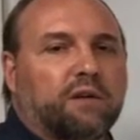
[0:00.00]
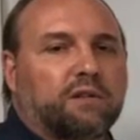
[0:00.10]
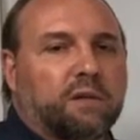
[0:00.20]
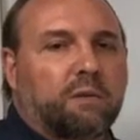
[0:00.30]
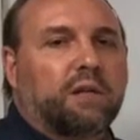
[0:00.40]
in
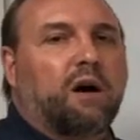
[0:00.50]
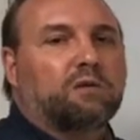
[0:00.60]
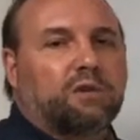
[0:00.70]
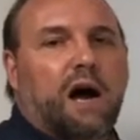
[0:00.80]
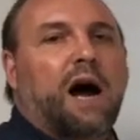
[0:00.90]
some of the
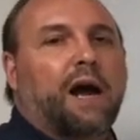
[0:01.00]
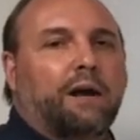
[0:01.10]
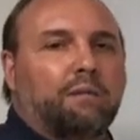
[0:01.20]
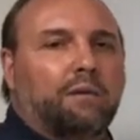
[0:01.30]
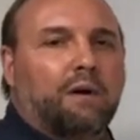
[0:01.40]
ultra
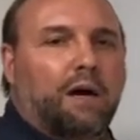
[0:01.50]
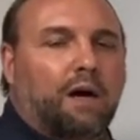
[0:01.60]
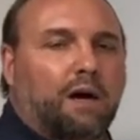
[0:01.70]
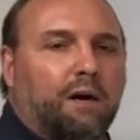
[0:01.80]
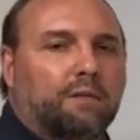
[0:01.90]
high
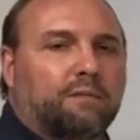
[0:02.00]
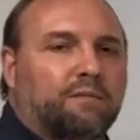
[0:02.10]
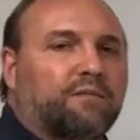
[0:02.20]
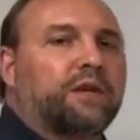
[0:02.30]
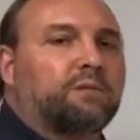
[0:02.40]

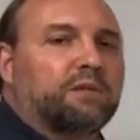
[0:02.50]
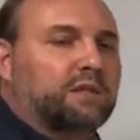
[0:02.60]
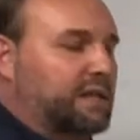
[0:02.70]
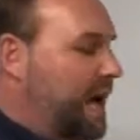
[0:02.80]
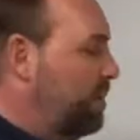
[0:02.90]

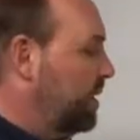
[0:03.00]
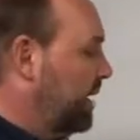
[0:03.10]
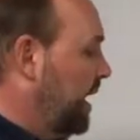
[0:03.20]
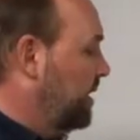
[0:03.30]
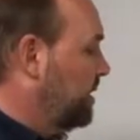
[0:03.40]
frequency
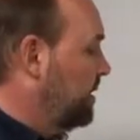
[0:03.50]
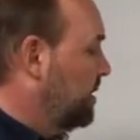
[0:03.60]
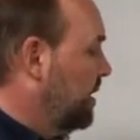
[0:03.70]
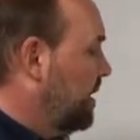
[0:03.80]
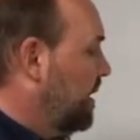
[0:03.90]

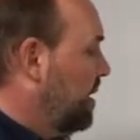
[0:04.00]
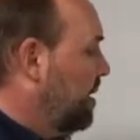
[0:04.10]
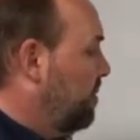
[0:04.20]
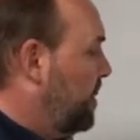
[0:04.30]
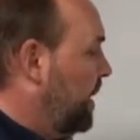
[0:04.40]
applications,
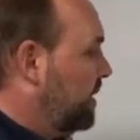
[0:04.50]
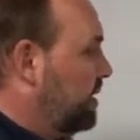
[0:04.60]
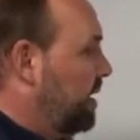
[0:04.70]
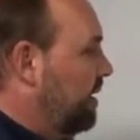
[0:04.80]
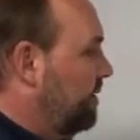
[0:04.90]
but
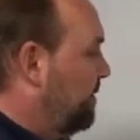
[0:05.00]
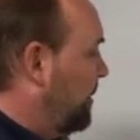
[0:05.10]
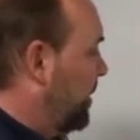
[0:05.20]
for